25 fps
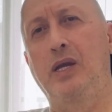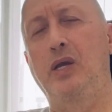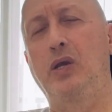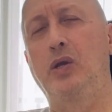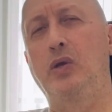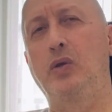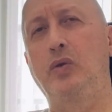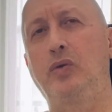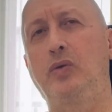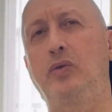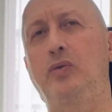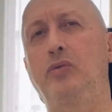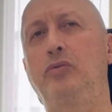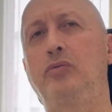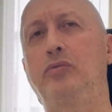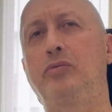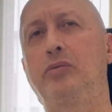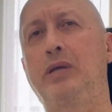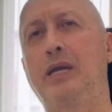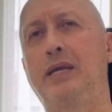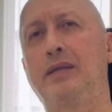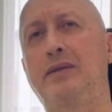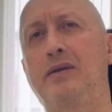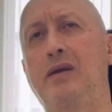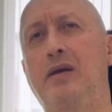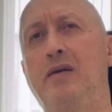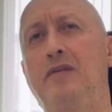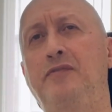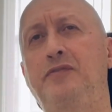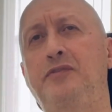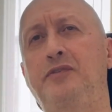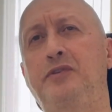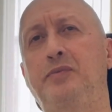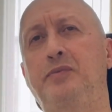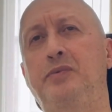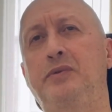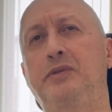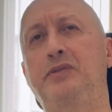you get
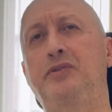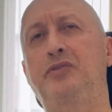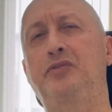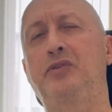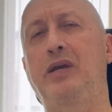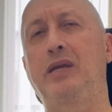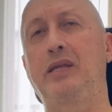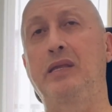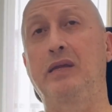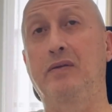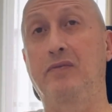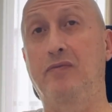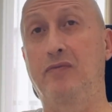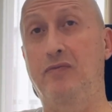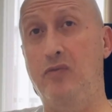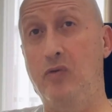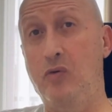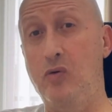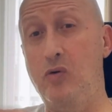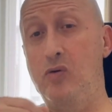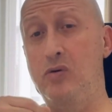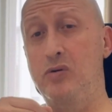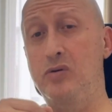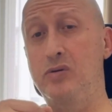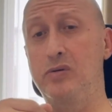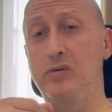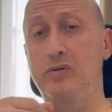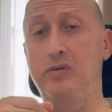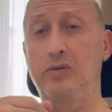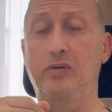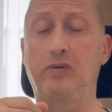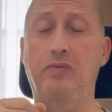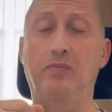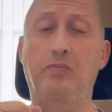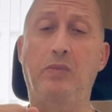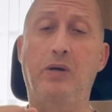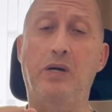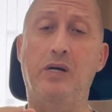comfortable trading 4
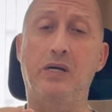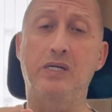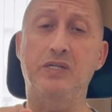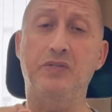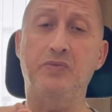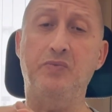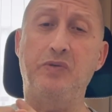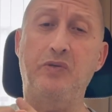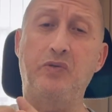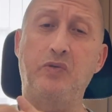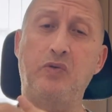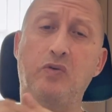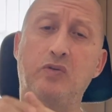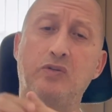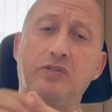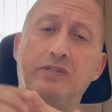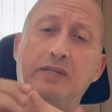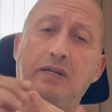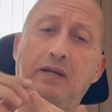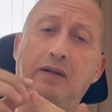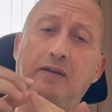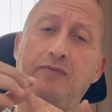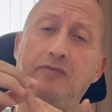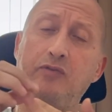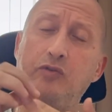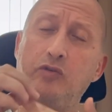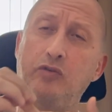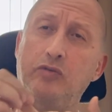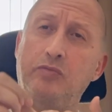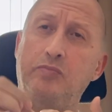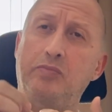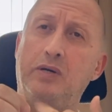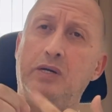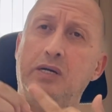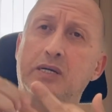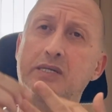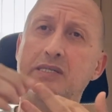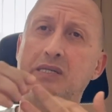bars with yourself, 2
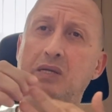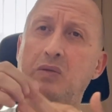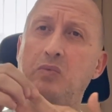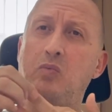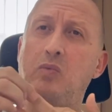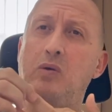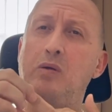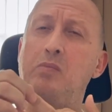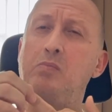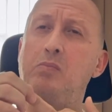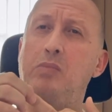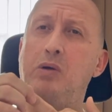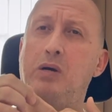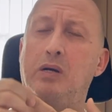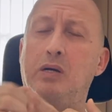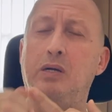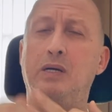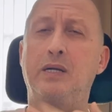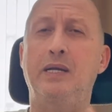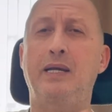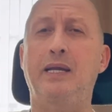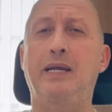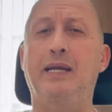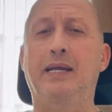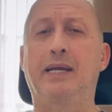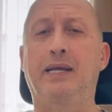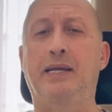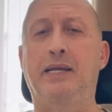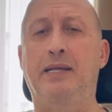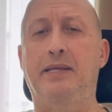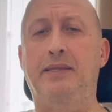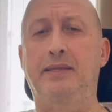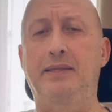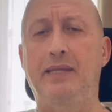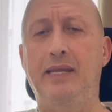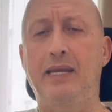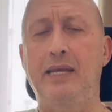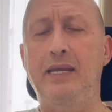bars, and 1 bar.
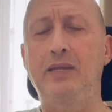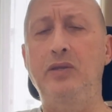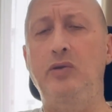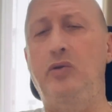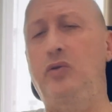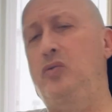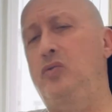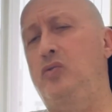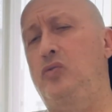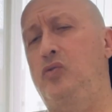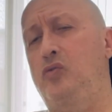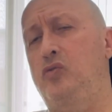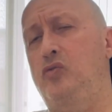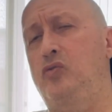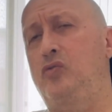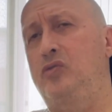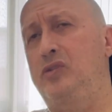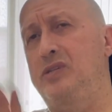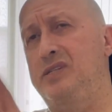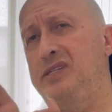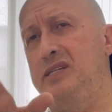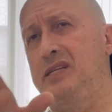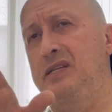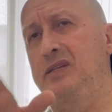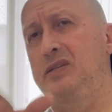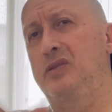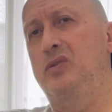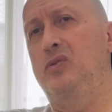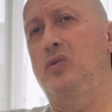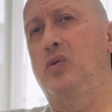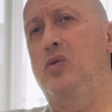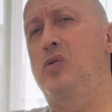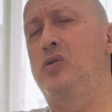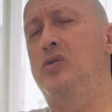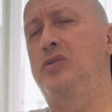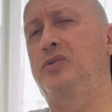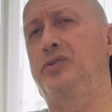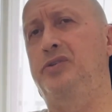Then you do this in
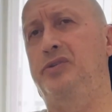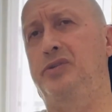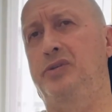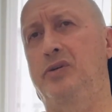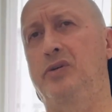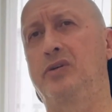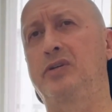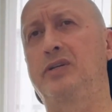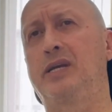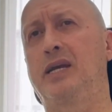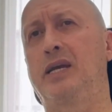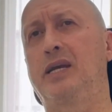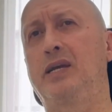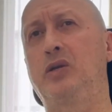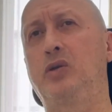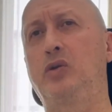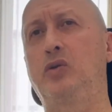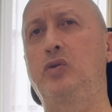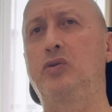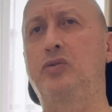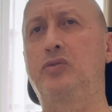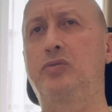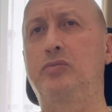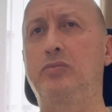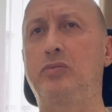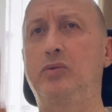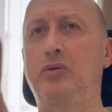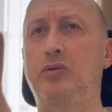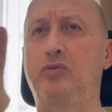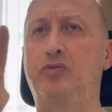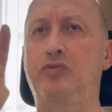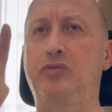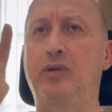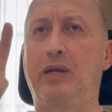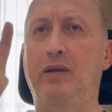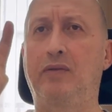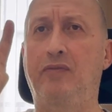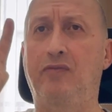order, okay? You
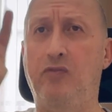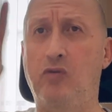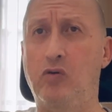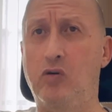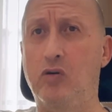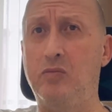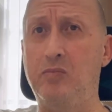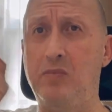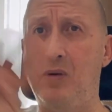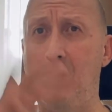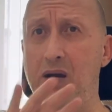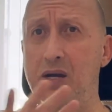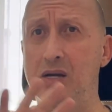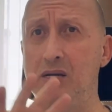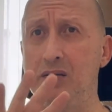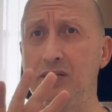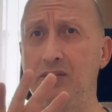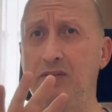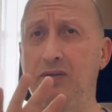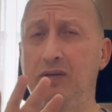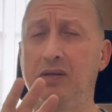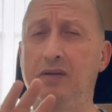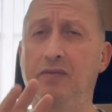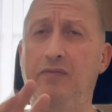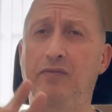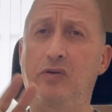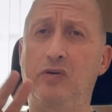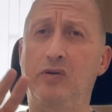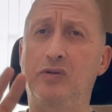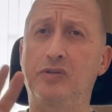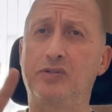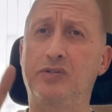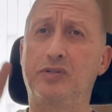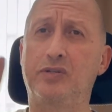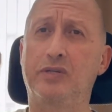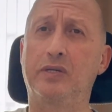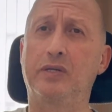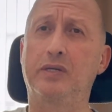trade 4 bars
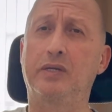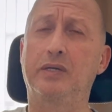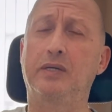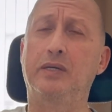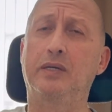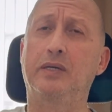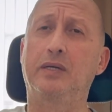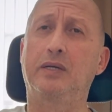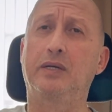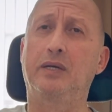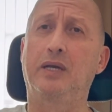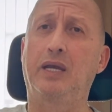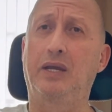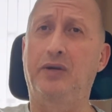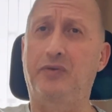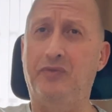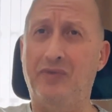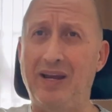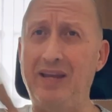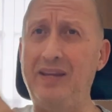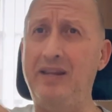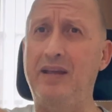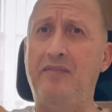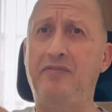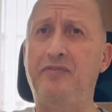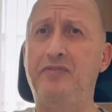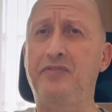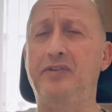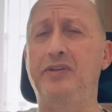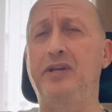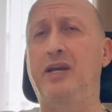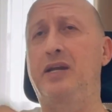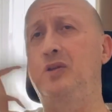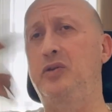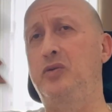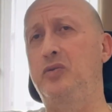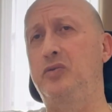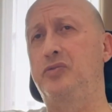first, and right after
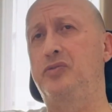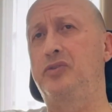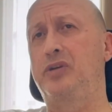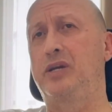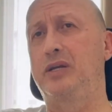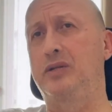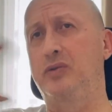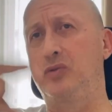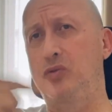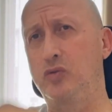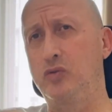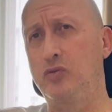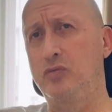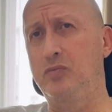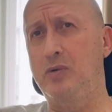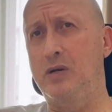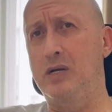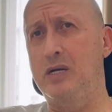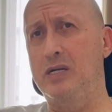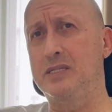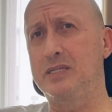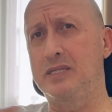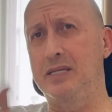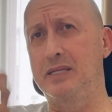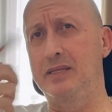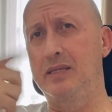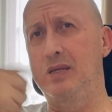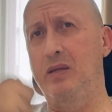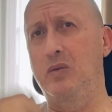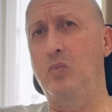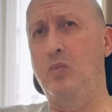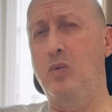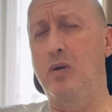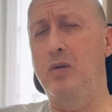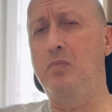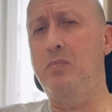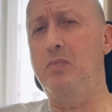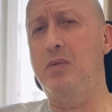that you trade 2 bars and
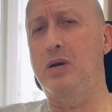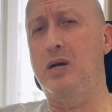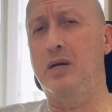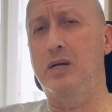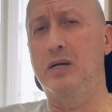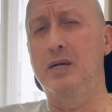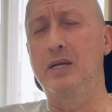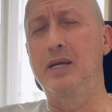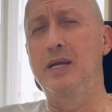then 1 bar.